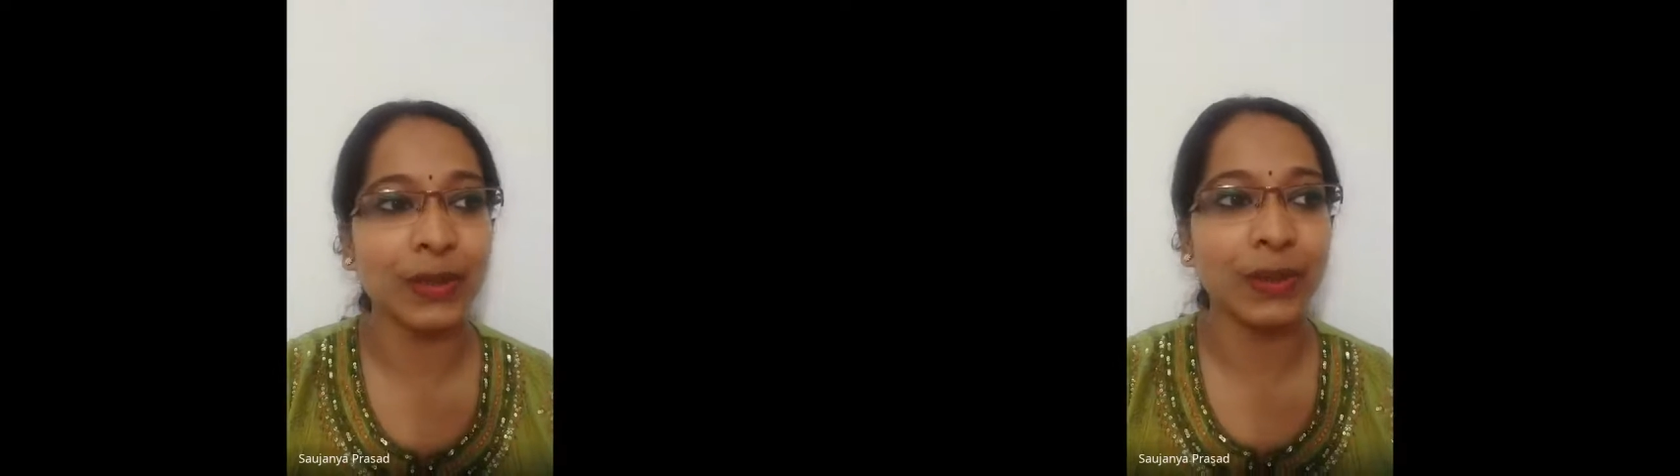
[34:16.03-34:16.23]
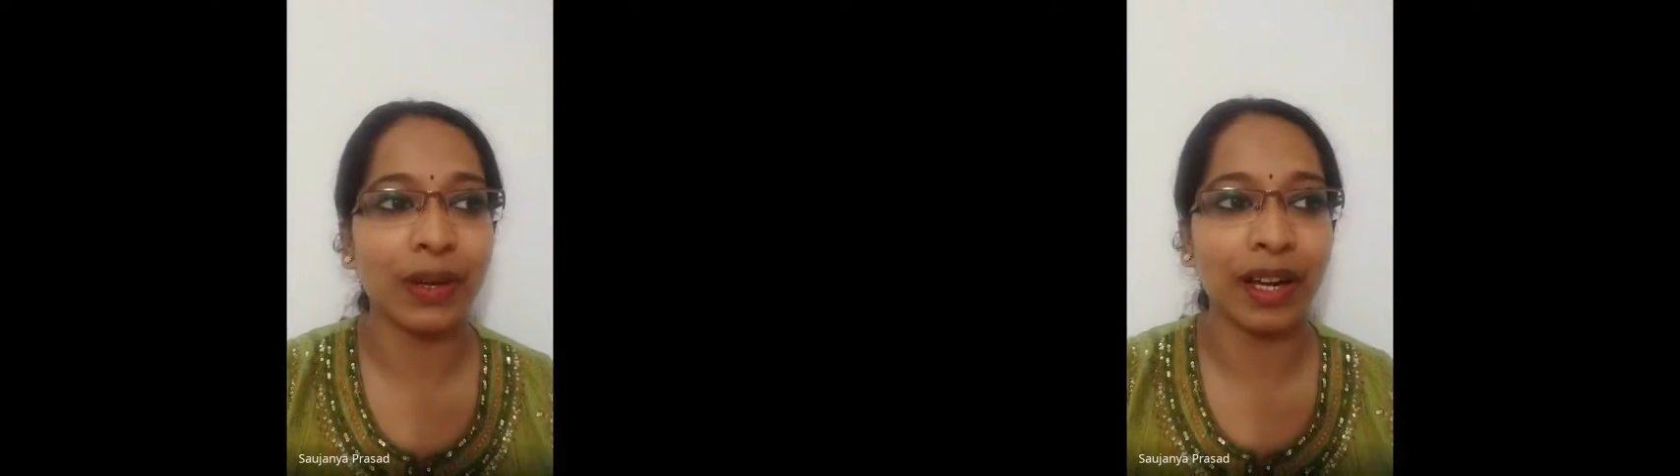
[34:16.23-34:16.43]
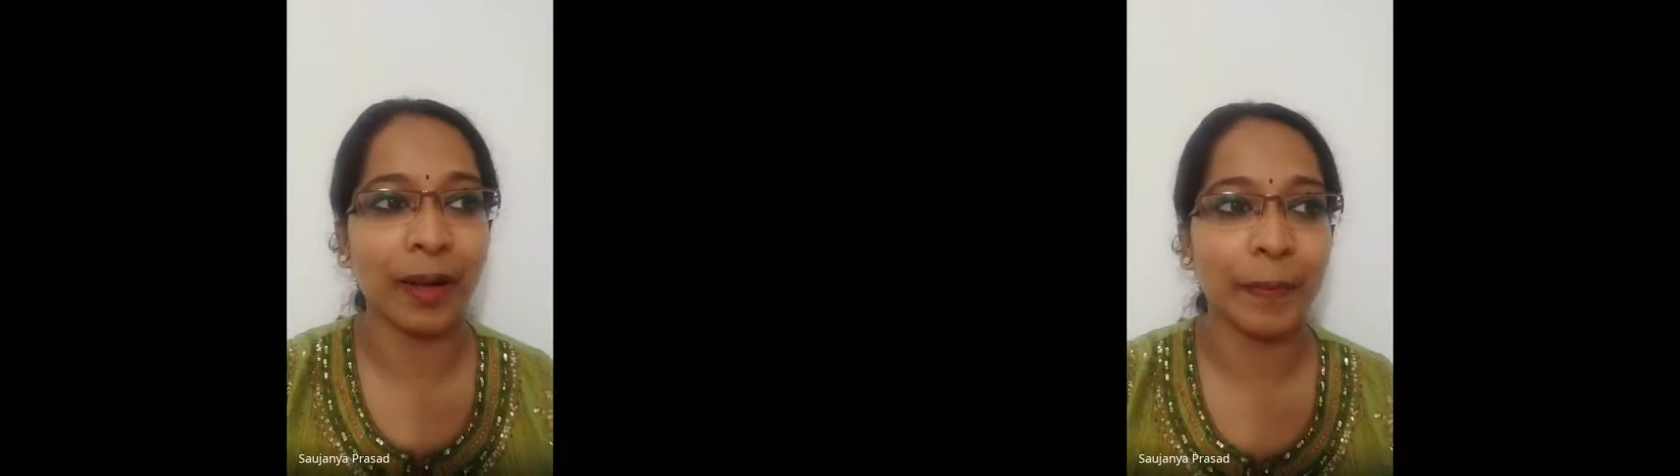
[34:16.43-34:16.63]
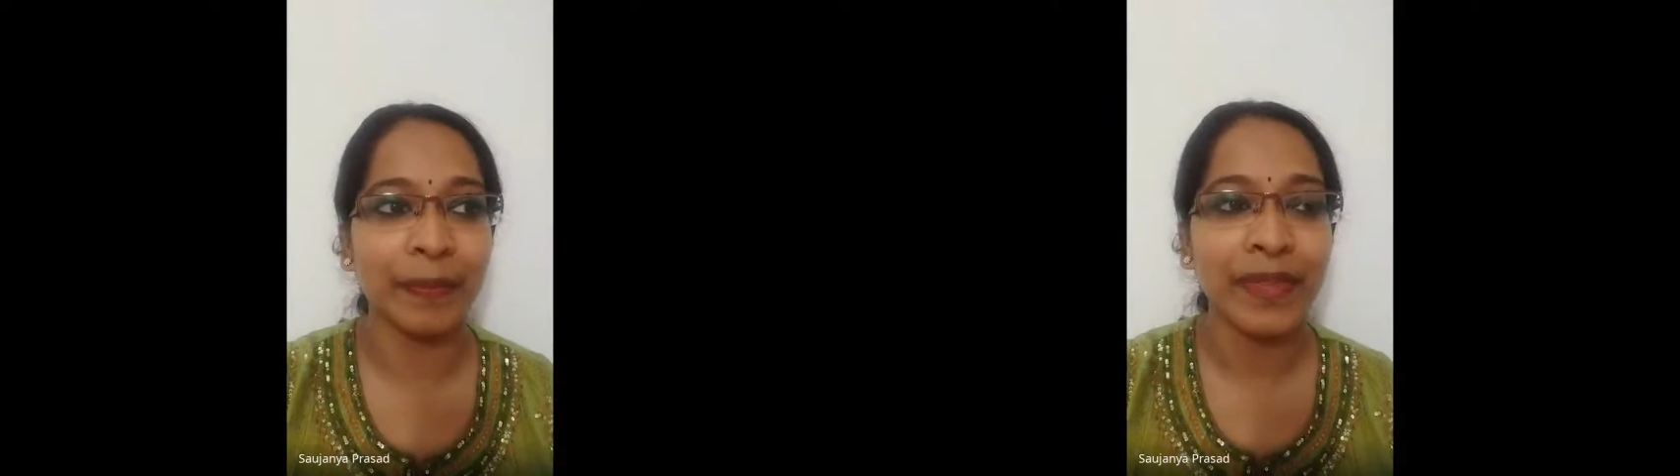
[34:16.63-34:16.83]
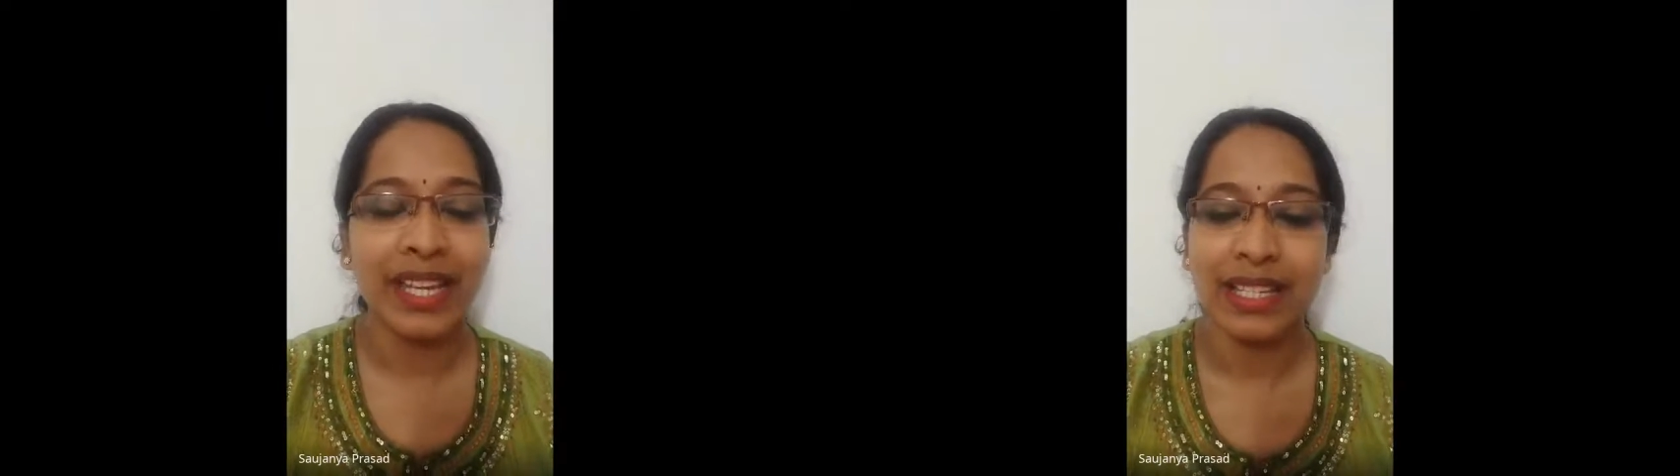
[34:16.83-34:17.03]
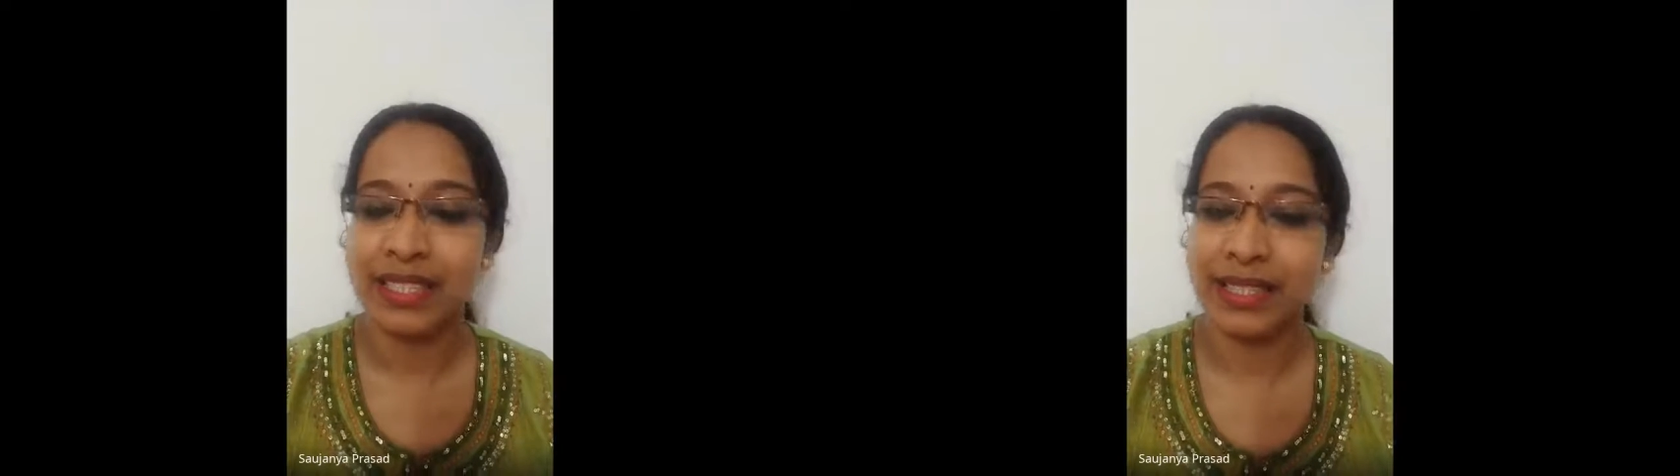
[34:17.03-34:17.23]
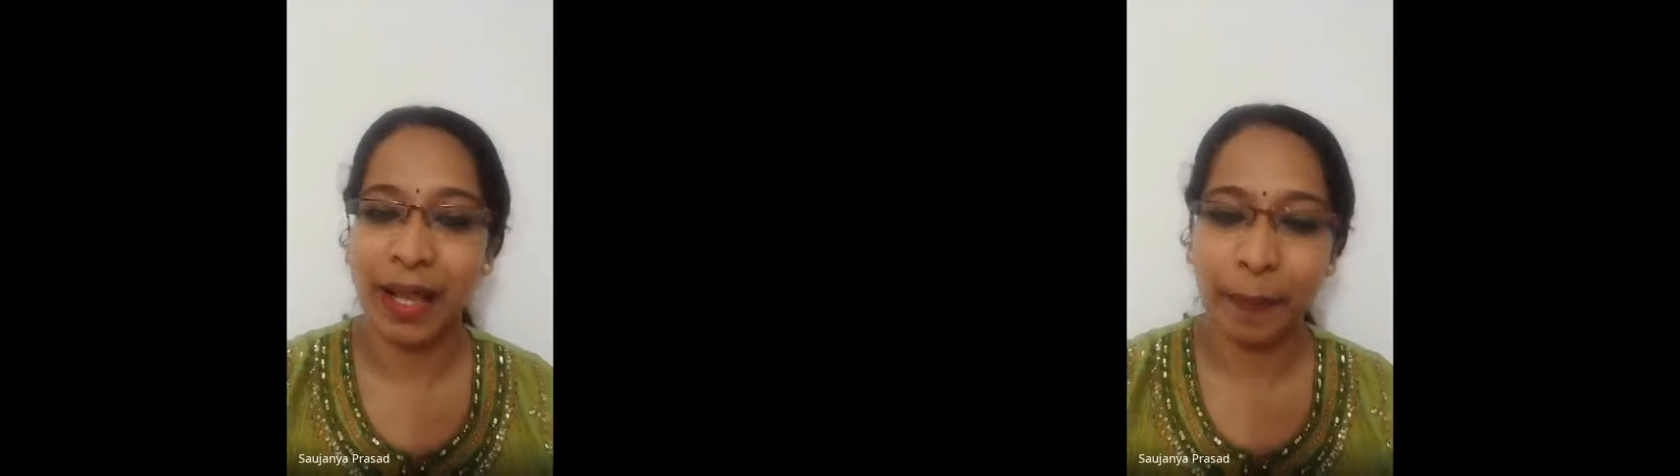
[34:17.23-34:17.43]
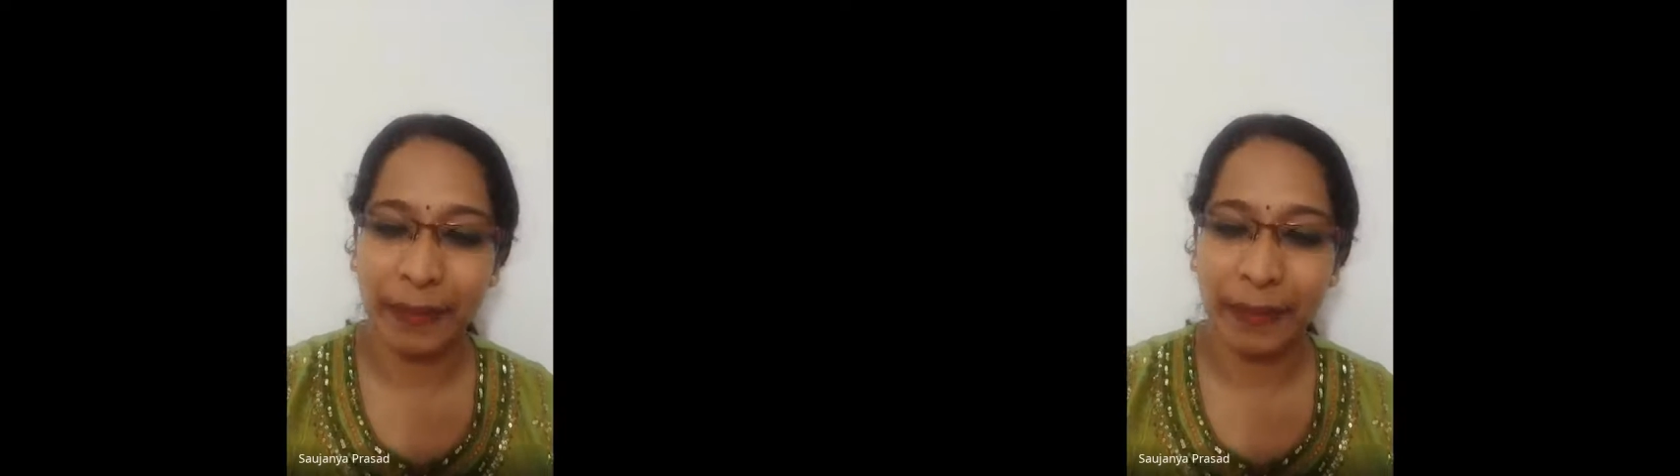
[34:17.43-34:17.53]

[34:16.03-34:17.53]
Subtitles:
a